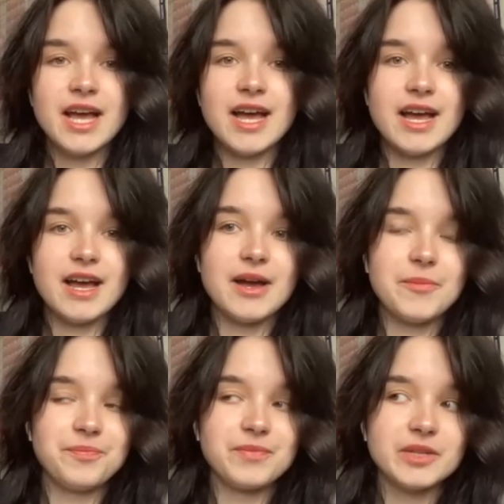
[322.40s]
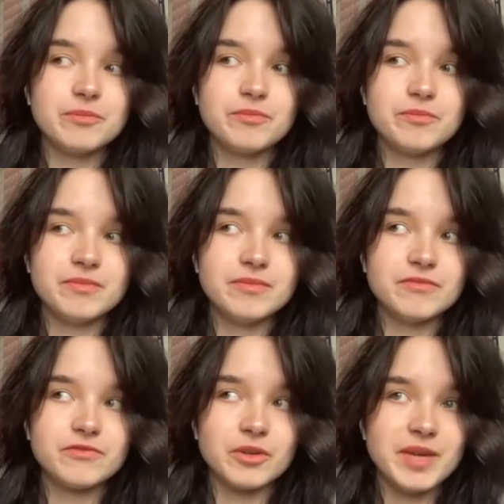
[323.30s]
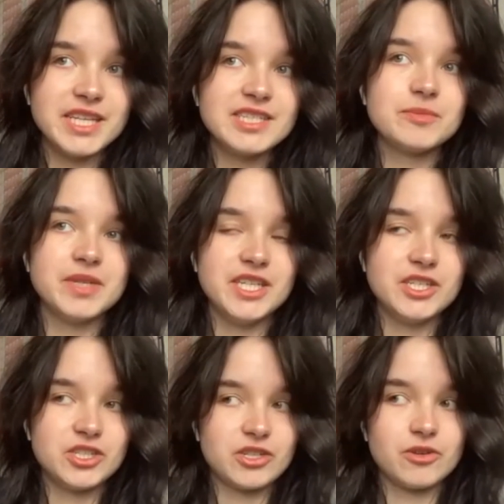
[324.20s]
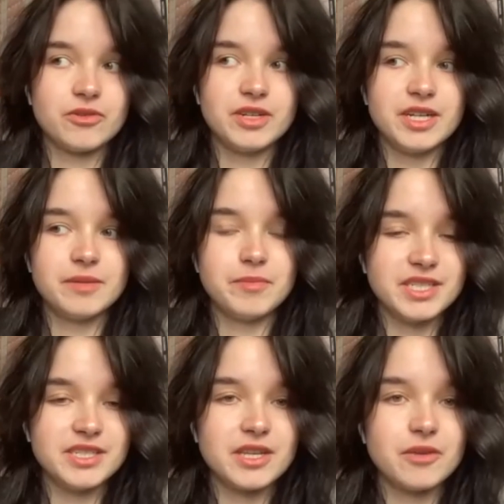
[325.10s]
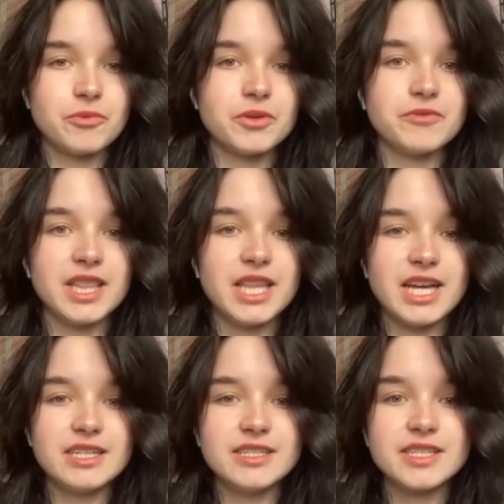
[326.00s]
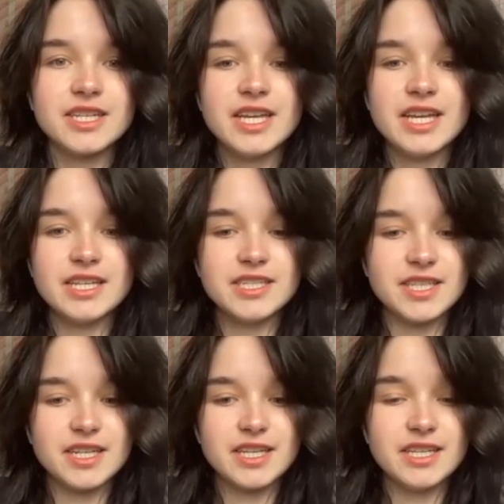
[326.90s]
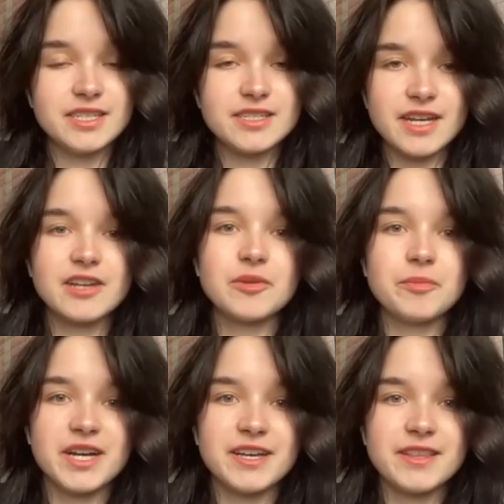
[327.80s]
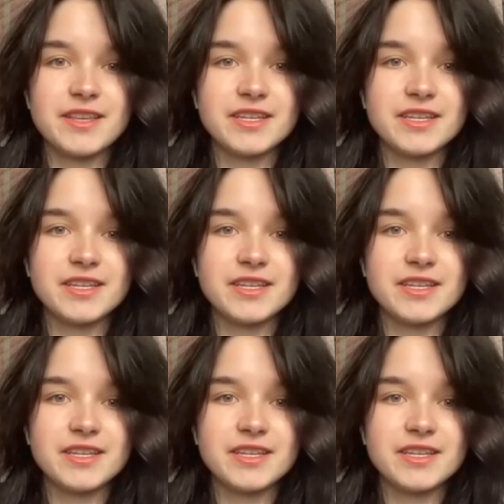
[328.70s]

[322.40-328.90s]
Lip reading: From his speech on Monday, what we learned is that he's a psychopath,